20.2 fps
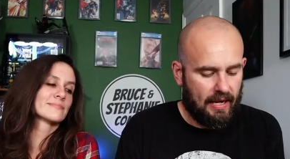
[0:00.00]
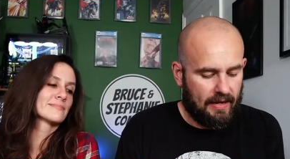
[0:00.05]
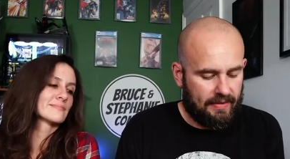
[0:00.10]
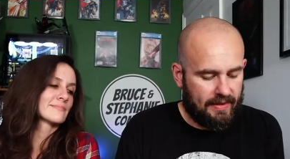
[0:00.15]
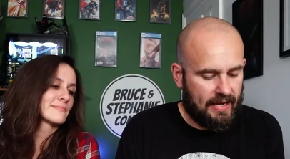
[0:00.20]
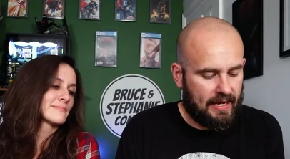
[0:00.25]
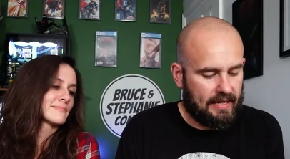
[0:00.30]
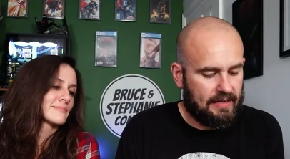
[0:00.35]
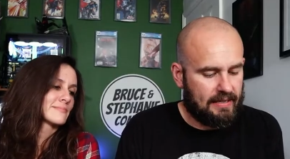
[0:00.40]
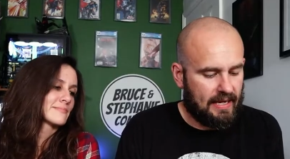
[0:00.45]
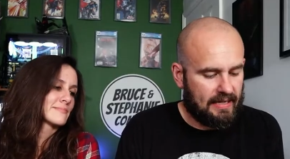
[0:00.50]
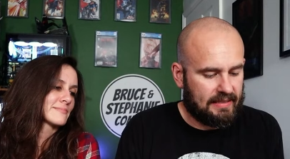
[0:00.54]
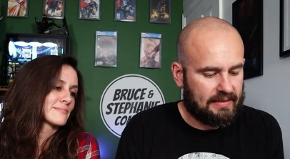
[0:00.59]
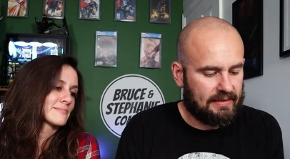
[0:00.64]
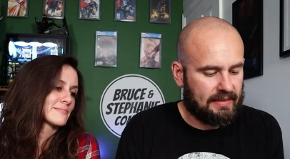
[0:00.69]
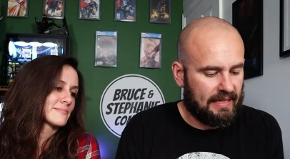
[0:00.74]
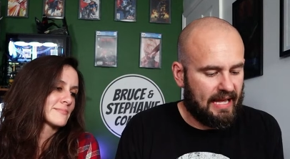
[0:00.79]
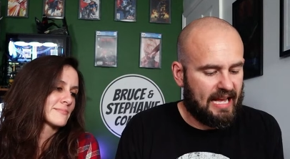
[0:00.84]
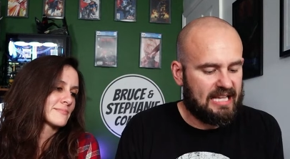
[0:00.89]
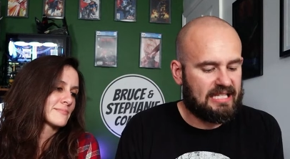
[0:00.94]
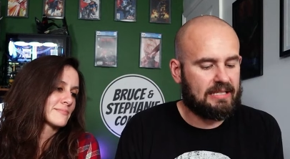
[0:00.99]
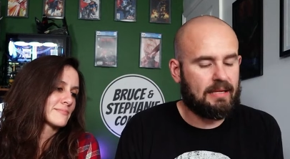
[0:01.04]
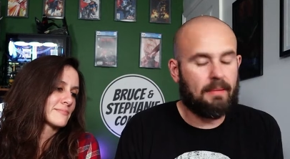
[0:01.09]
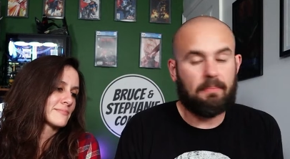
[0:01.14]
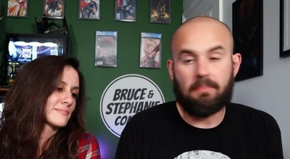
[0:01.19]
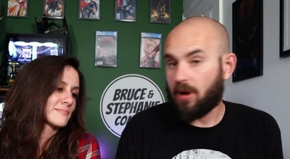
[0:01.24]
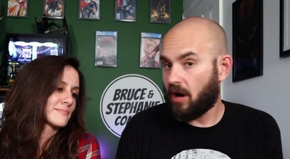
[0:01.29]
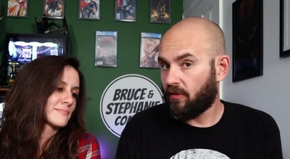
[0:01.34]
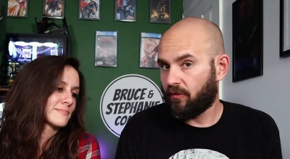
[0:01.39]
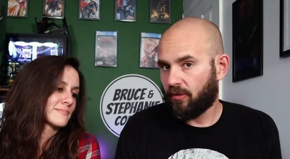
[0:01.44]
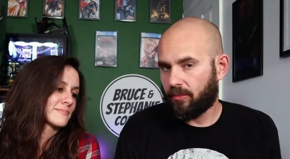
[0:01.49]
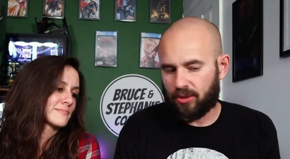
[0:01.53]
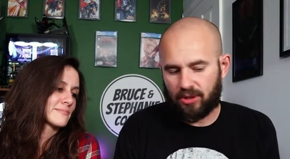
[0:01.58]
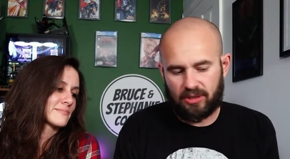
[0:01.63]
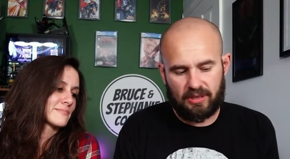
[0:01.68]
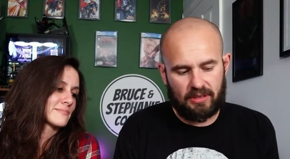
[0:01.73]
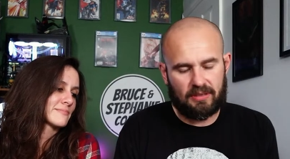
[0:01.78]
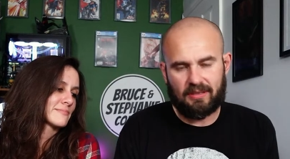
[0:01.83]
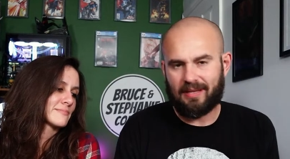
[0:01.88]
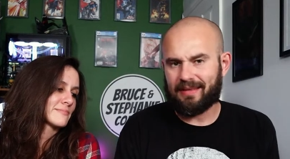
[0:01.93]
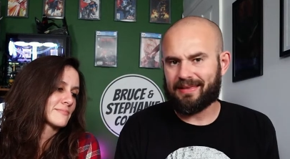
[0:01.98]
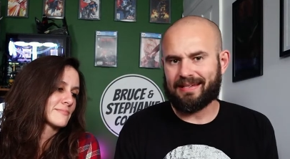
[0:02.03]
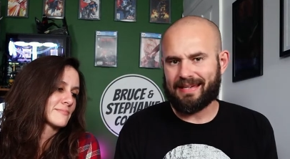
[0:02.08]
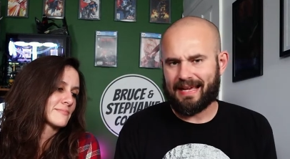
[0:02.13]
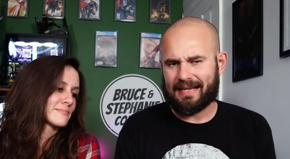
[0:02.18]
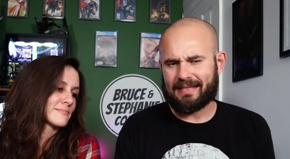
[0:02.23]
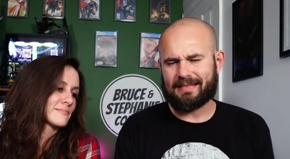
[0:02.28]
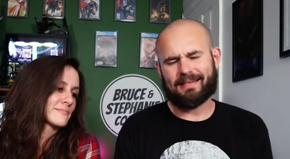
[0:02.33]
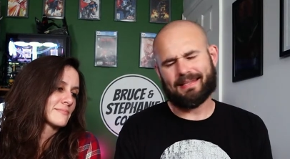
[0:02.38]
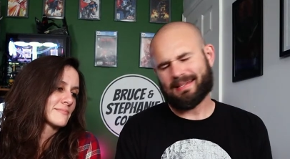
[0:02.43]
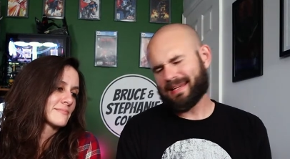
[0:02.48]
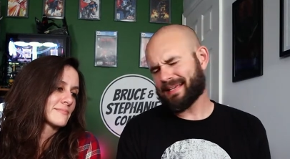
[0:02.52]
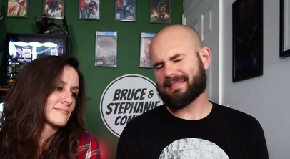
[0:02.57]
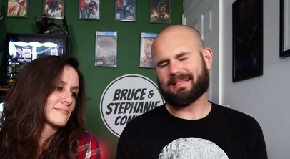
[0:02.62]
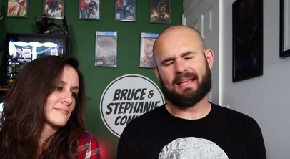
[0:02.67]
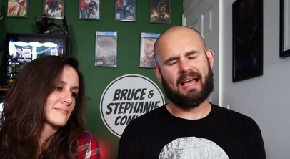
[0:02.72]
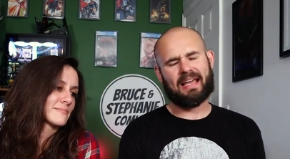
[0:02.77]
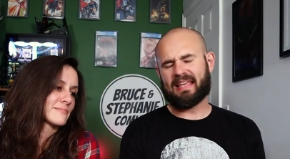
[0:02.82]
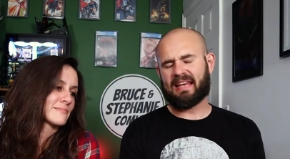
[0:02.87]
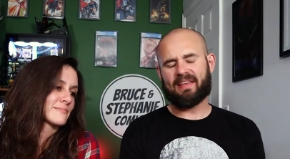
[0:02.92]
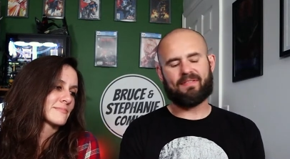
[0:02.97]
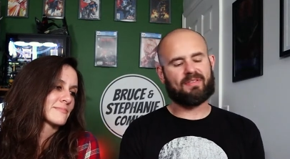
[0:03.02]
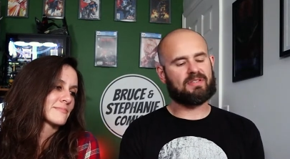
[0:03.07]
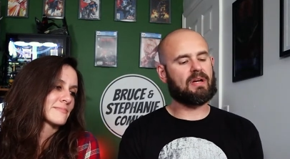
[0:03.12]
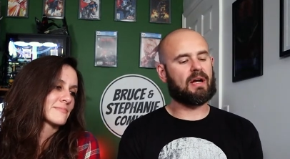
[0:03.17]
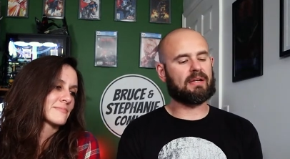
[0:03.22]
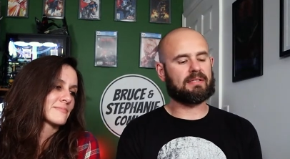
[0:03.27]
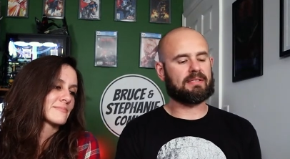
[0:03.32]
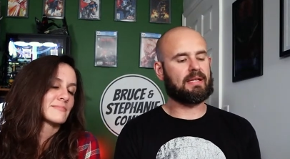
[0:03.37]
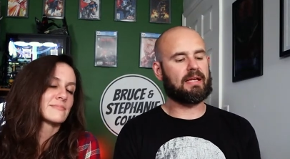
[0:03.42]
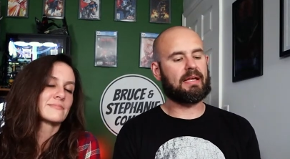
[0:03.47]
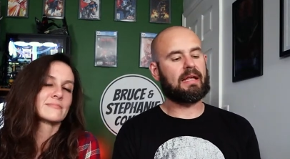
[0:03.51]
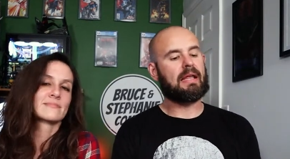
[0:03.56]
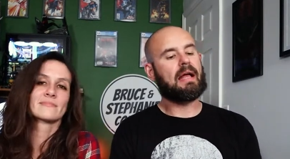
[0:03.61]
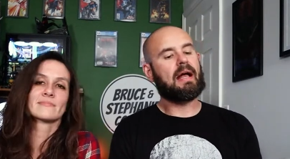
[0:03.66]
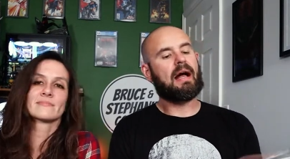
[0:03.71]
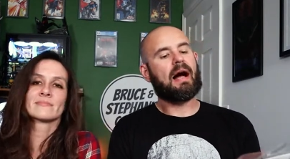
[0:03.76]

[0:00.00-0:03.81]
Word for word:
Speaker 1: And then next, the last Marvel book, not the next, the next, I can't even talk tonight.